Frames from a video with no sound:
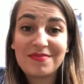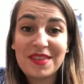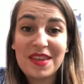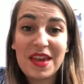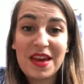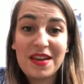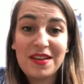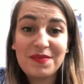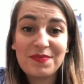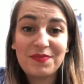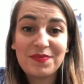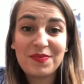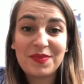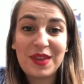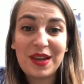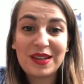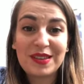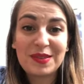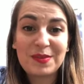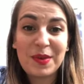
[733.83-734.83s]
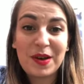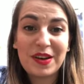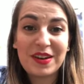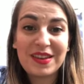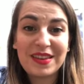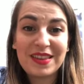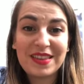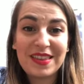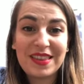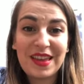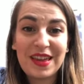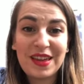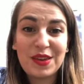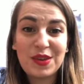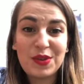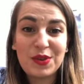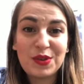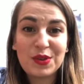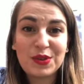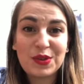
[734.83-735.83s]
yeah, that's about it.
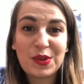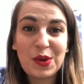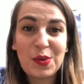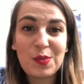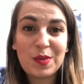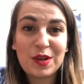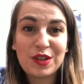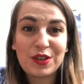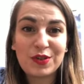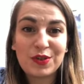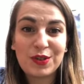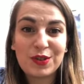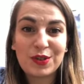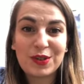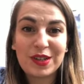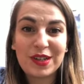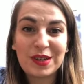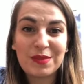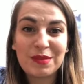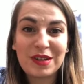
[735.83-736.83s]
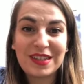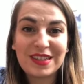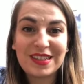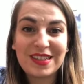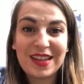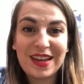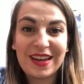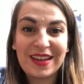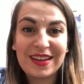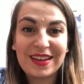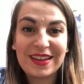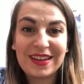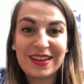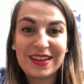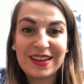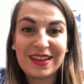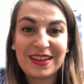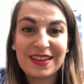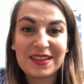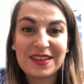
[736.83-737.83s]
Thank you so much for joining me today.
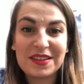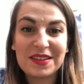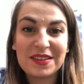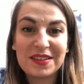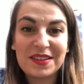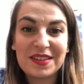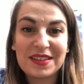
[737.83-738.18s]
Uh,